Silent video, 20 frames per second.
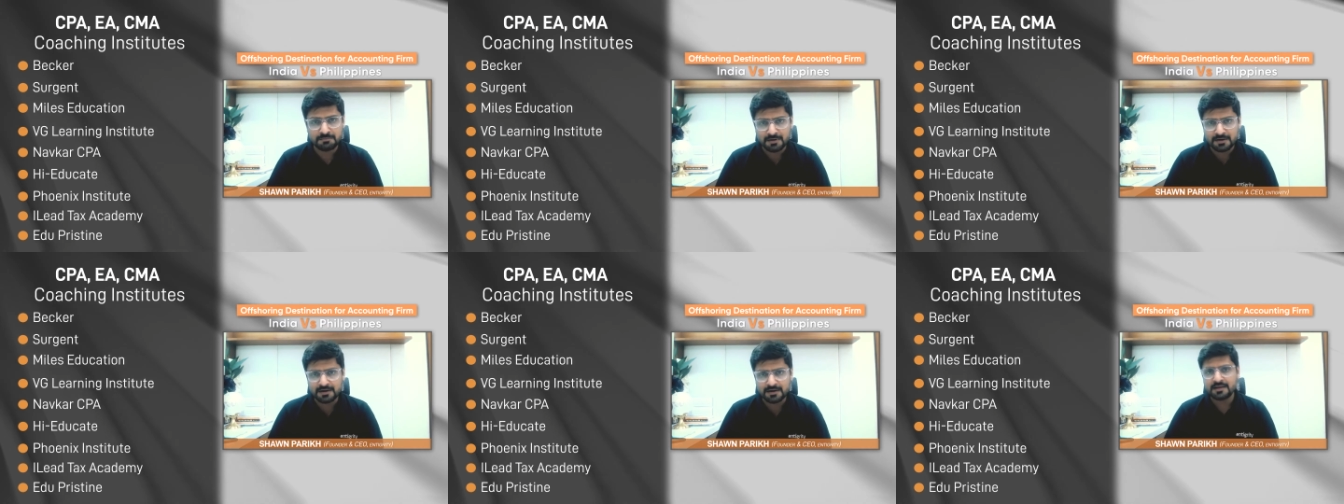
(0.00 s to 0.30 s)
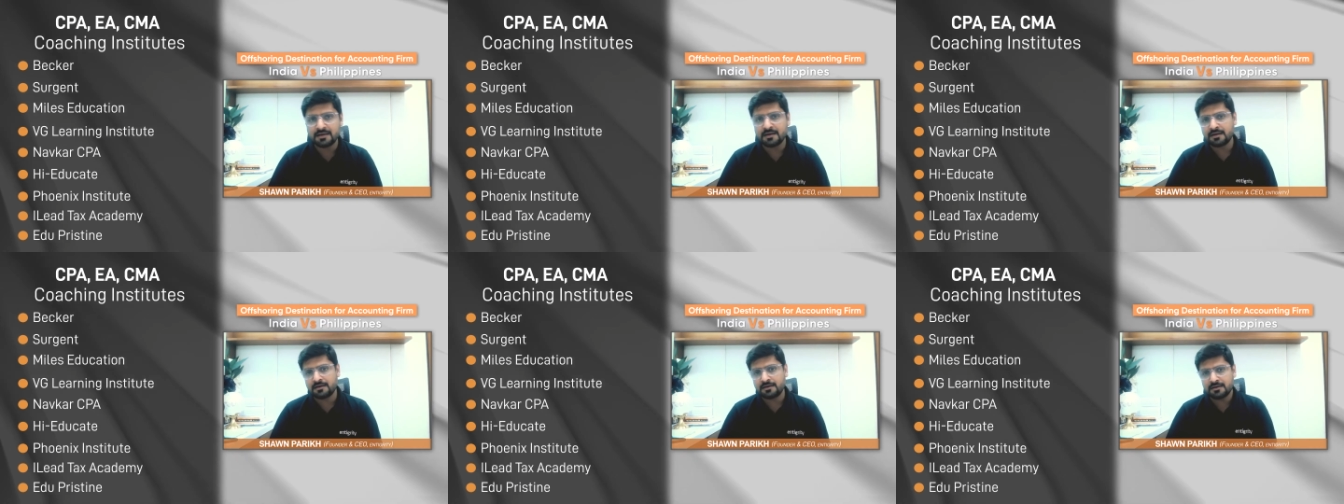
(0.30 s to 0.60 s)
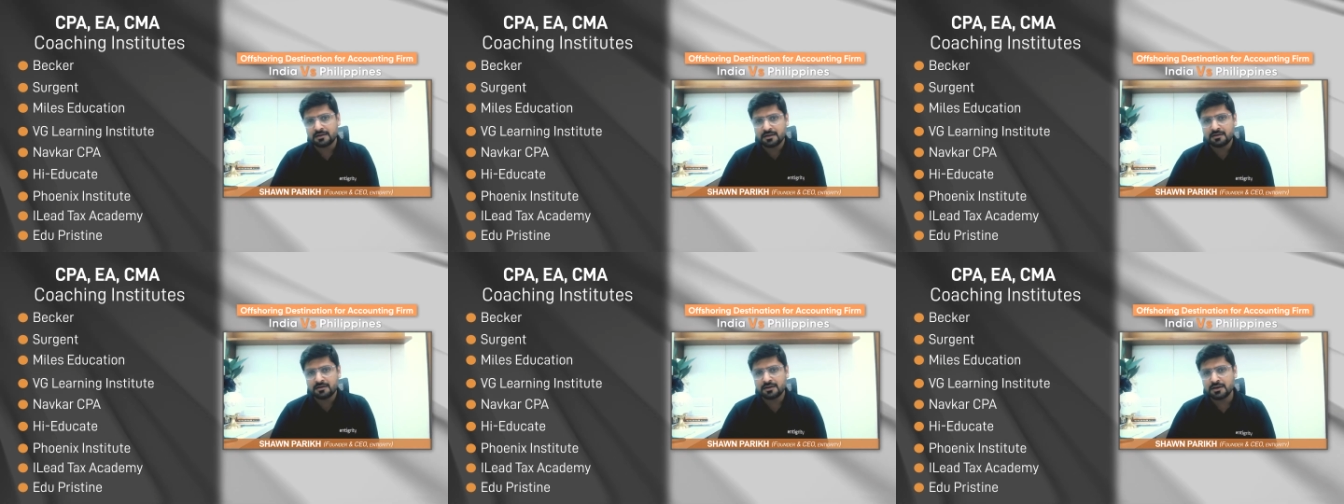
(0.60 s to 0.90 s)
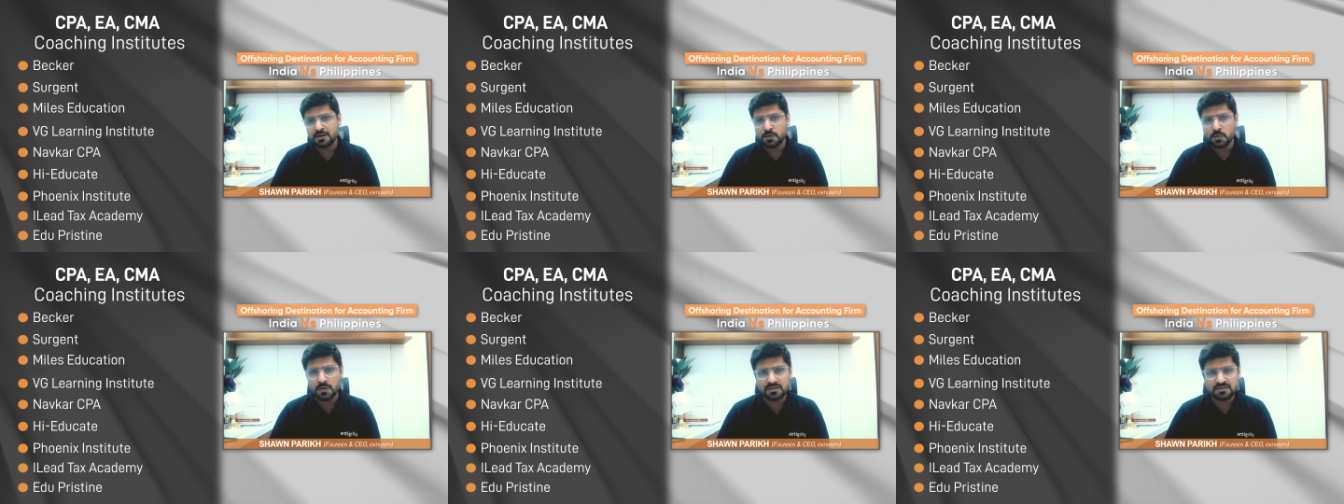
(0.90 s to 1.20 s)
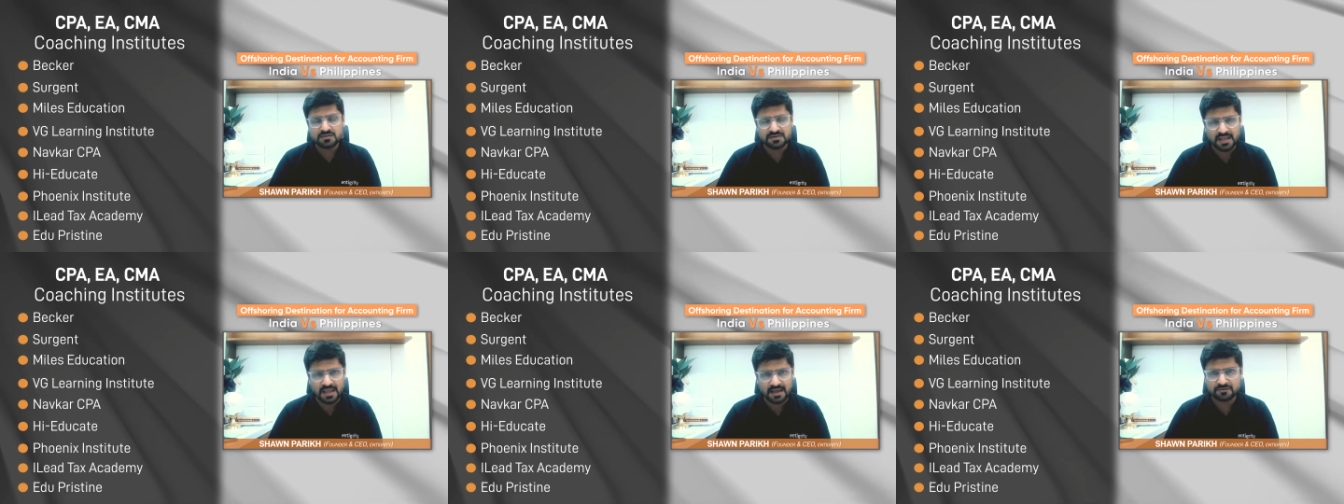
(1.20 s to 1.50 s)
building a career in
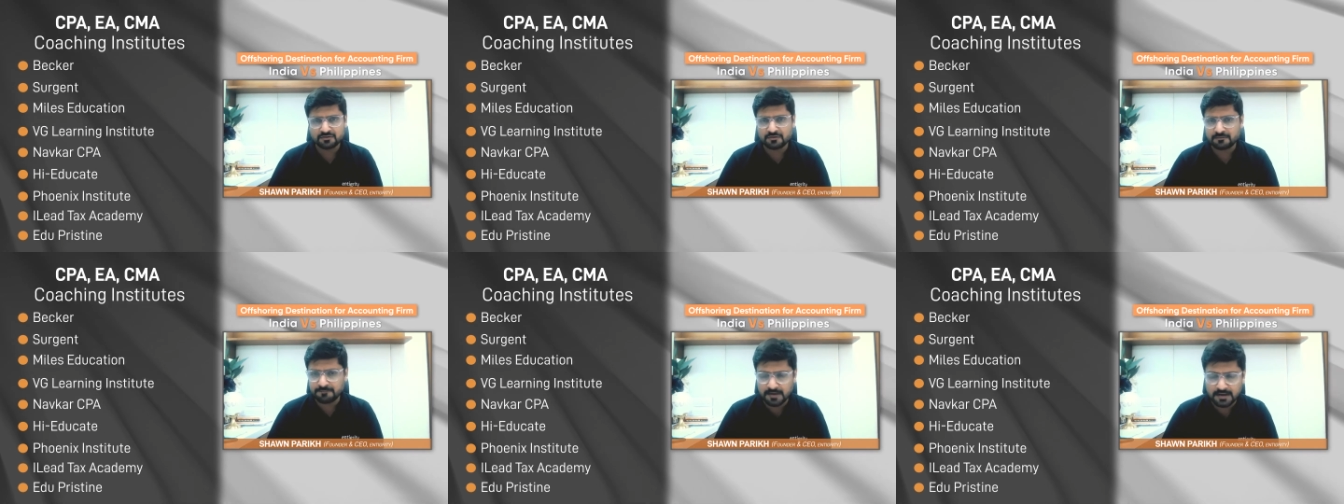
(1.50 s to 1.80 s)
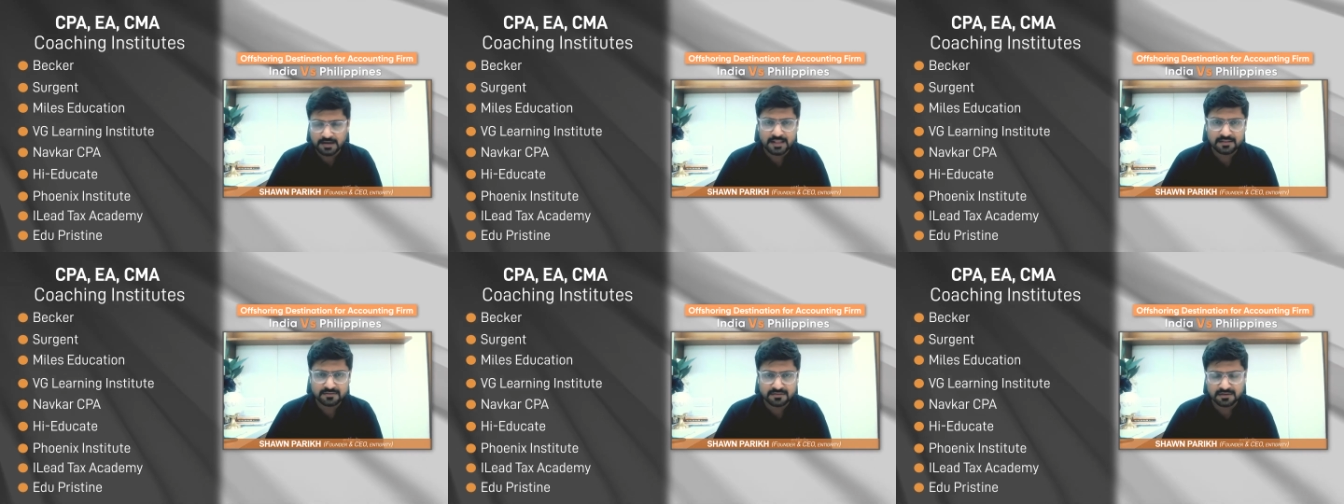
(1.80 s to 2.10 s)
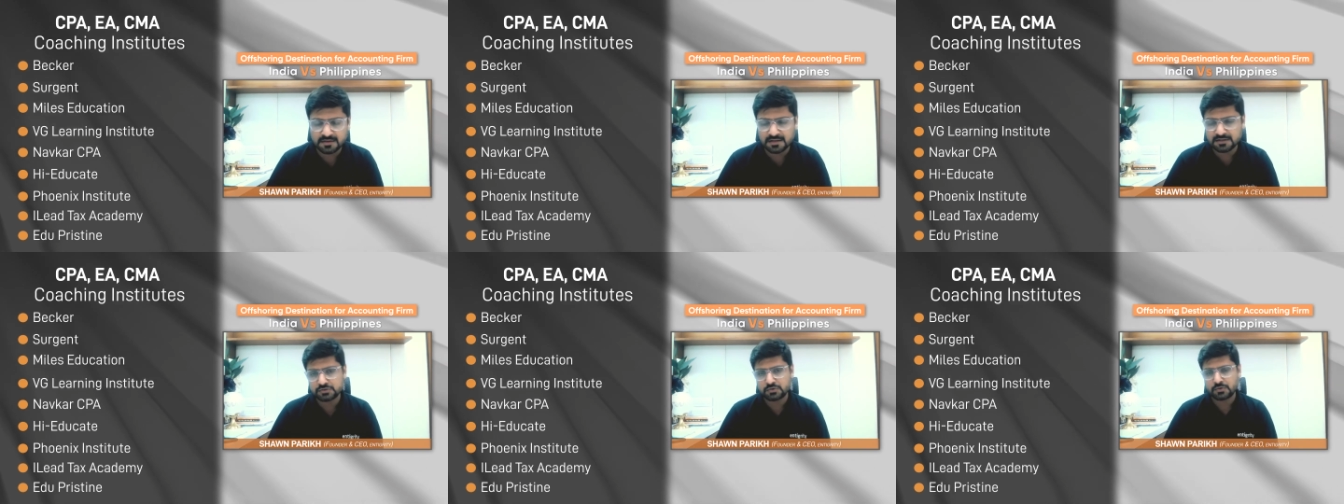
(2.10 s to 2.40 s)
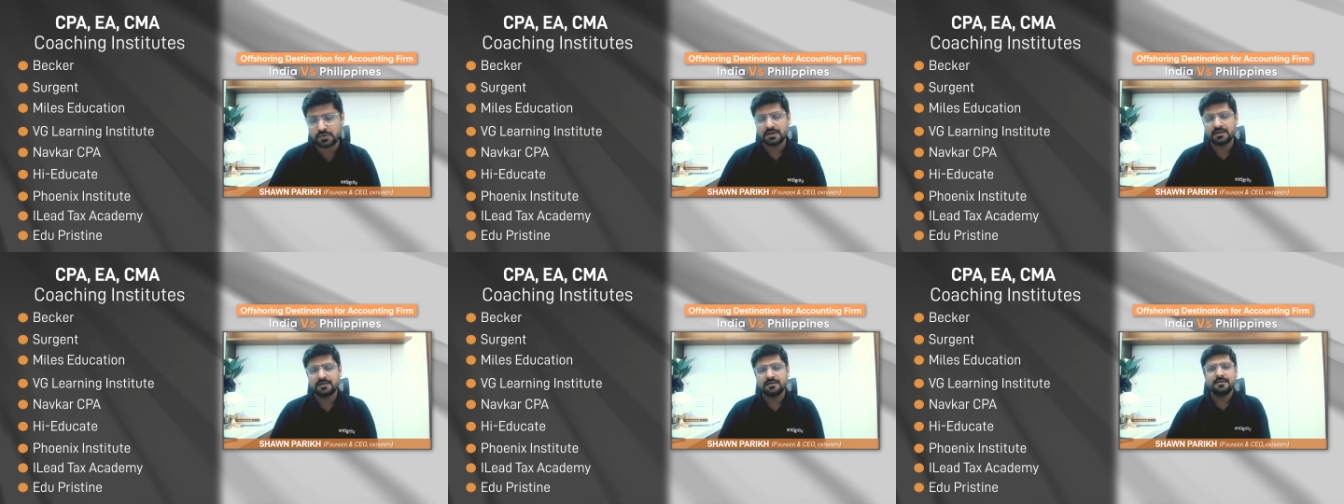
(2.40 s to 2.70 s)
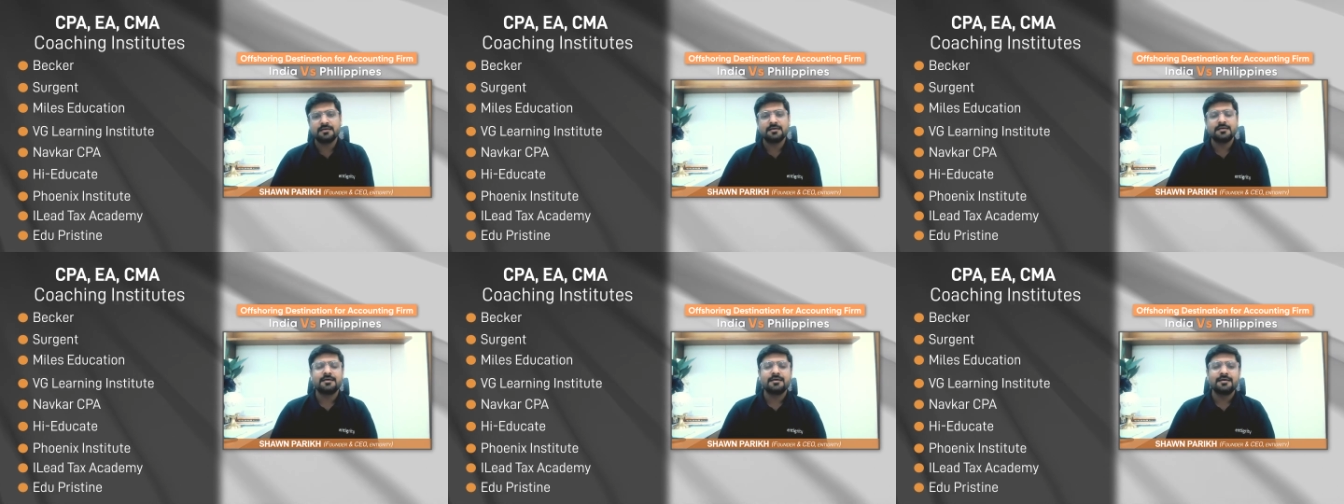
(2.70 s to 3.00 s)
US tax or finance industry.
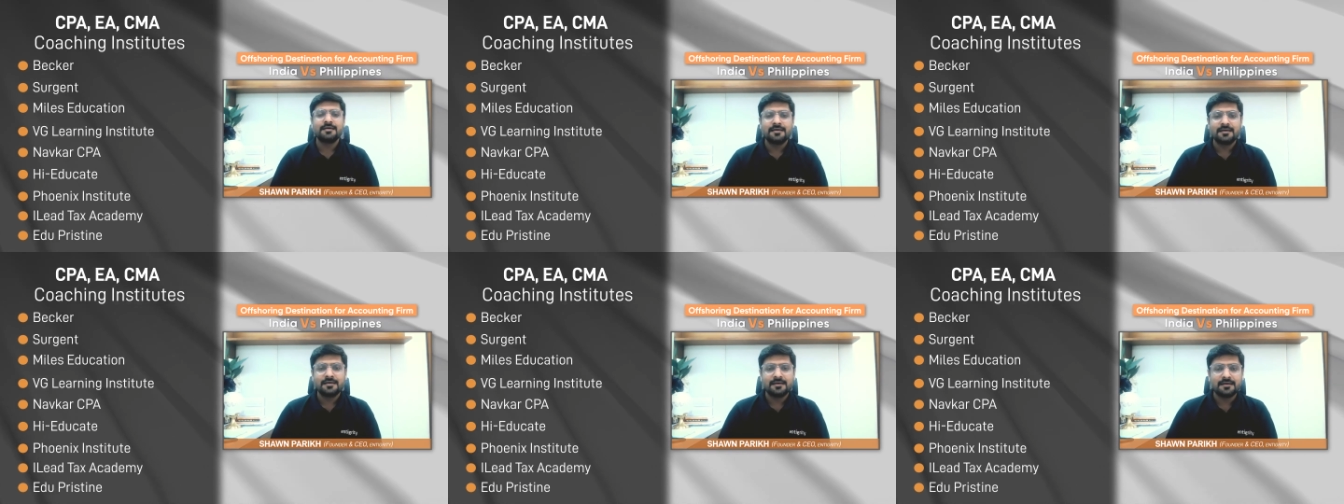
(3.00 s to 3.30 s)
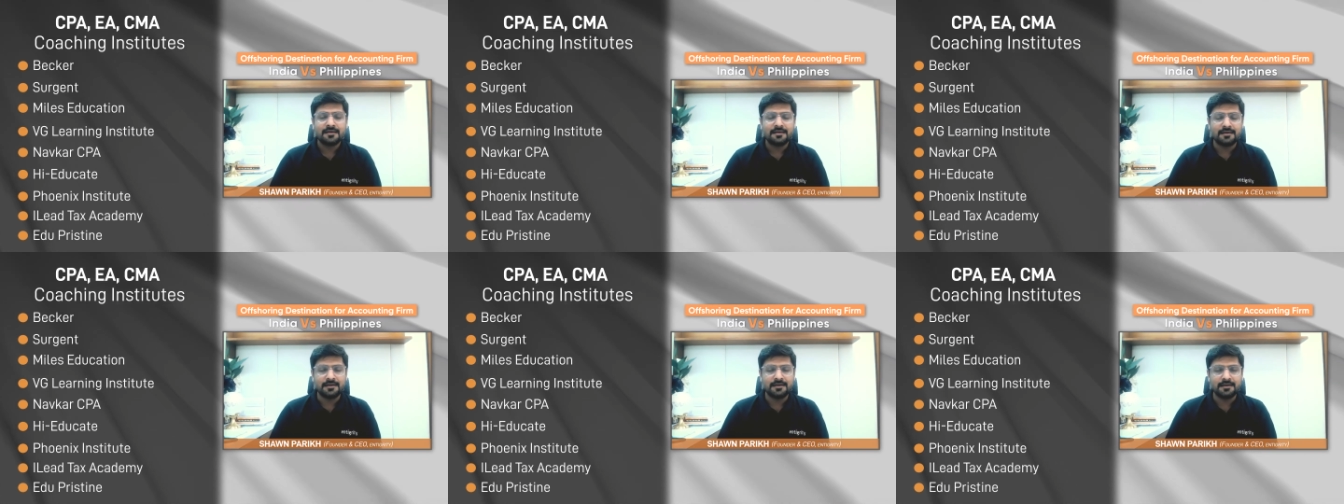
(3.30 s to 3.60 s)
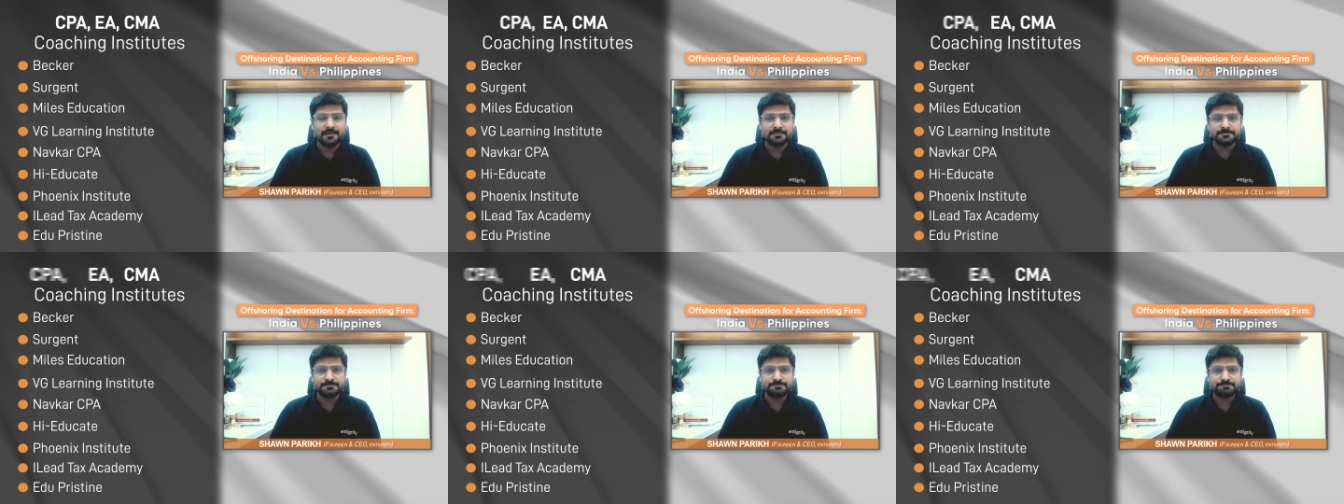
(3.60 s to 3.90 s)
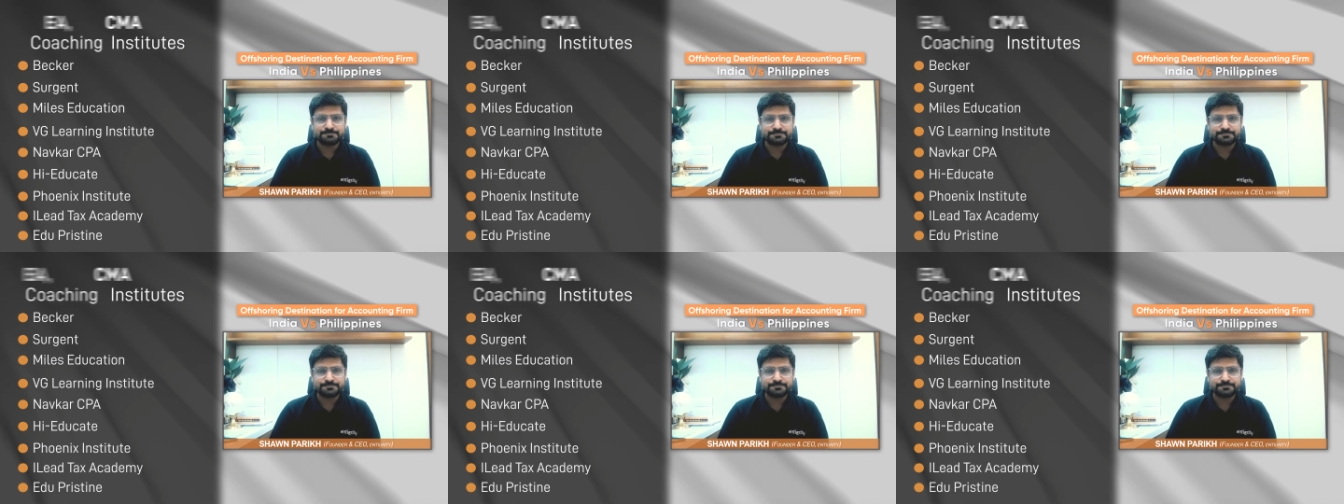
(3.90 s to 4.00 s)
Um,